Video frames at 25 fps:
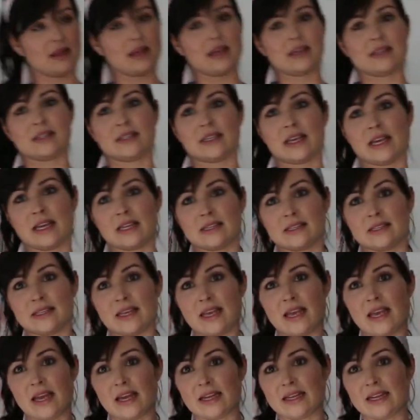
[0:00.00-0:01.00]
this is
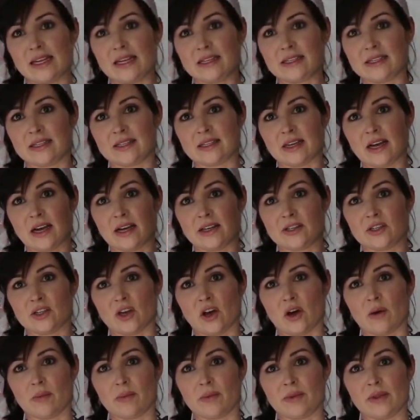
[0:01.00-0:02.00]
the Anita tie
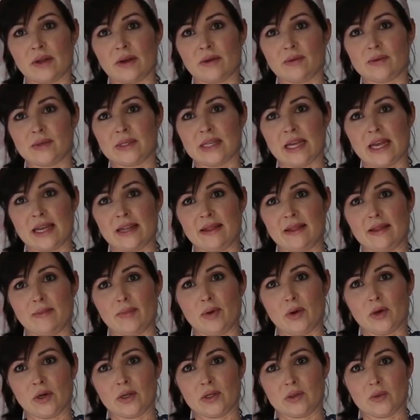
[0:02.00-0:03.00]
top that was in the
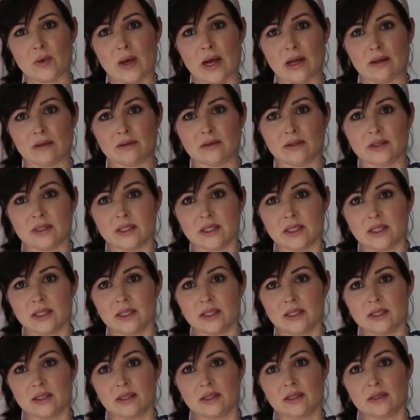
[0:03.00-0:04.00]
book as well.
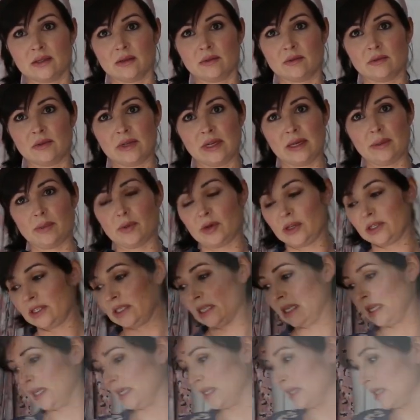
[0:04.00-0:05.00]
Really
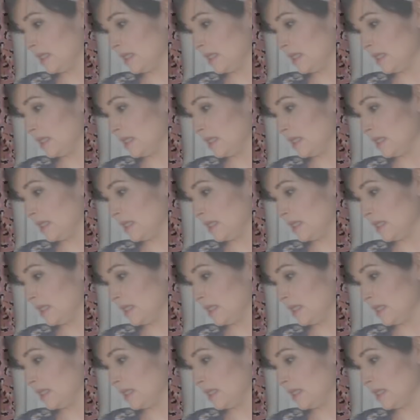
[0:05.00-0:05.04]
pretty.